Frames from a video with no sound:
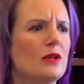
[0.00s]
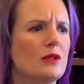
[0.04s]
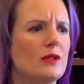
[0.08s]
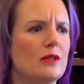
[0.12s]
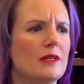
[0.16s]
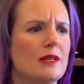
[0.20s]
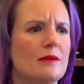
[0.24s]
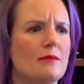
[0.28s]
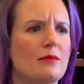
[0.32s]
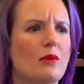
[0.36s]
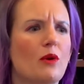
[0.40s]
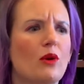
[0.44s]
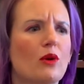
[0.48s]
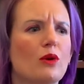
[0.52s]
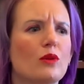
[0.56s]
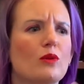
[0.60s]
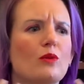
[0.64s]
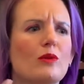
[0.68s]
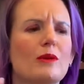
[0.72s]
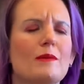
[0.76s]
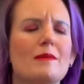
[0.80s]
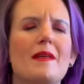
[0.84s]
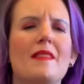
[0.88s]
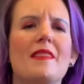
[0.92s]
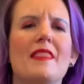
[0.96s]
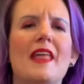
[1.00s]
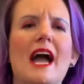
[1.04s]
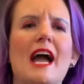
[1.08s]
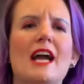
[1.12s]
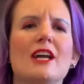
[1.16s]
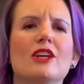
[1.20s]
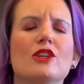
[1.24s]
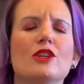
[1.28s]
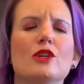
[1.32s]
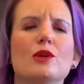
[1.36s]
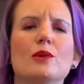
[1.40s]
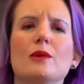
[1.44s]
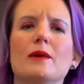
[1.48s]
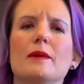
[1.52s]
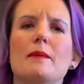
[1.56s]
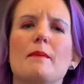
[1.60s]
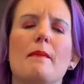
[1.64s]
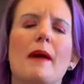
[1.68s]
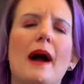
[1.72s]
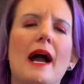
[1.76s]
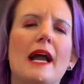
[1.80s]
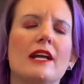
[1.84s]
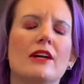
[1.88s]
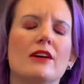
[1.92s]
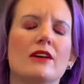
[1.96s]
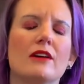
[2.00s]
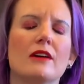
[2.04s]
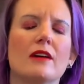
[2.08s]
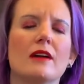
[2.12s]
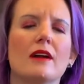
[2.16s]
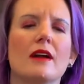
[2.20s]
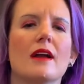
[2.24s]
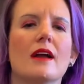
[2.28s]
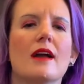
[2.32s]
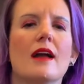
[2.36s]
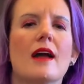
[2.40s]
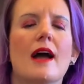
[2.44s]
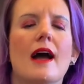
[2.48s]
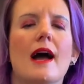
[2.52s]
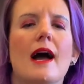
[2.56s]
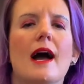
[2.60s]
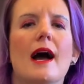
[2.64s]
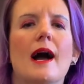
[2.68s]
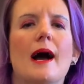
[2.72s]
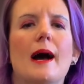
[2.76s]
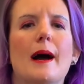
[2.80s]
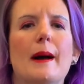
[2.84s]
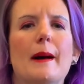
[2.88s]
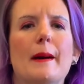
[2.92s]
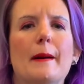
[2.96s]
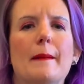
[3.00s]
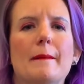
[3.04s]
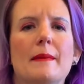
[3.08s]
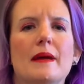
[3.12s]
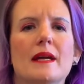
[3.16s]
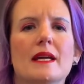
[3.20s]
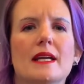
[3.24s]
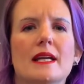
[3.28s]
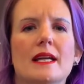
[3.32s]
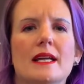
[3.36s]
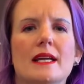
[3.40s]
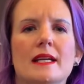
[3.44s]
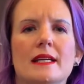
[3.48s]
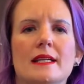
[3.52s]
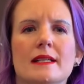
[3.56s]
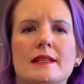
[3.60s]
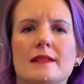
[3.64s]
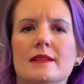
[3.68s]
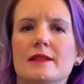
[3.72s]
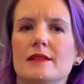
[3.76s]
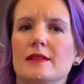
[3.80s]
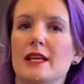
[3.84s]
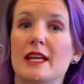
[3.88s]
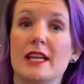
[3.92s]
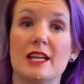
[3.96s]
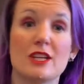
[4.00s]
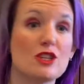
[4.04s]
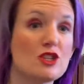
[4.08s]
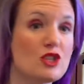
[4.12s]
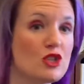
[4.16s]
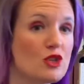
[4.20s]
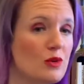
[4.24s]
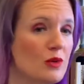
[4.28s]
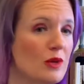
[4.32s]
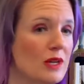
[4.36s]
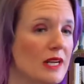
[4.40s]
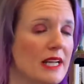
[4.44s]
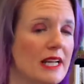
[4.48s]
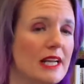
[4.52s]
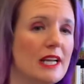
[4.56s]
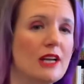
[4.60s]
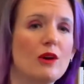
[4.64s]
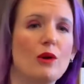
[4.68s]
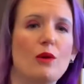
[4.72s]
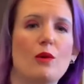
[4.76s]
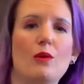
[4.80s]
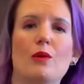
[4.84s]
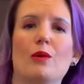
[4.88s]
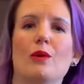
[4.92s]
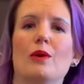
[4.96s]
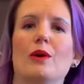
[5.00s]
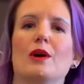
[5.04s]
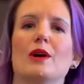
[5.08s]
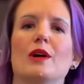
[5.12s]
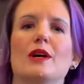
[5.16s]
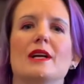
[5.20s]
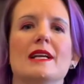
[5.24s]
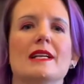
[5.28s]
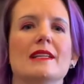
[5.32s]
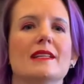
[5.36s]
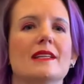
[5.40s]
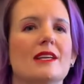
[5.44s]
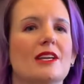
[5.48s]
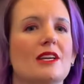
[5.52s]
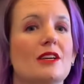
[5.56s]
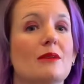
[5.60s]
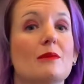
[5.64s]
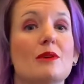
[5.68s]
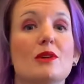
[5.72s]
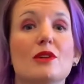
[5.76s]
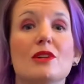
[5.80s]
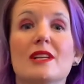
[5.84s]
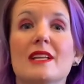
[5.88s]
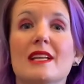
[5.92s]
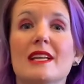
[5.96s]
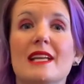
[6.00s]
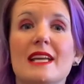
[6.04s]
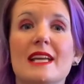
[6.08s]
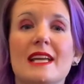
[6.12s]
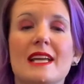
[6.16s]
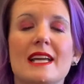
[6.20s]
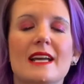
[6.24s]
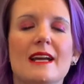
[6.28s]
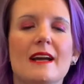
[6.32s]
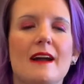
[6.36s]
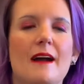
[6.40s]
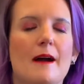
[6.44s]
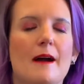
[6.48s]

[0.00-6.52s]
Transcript: important women that you admire. In history or in the community,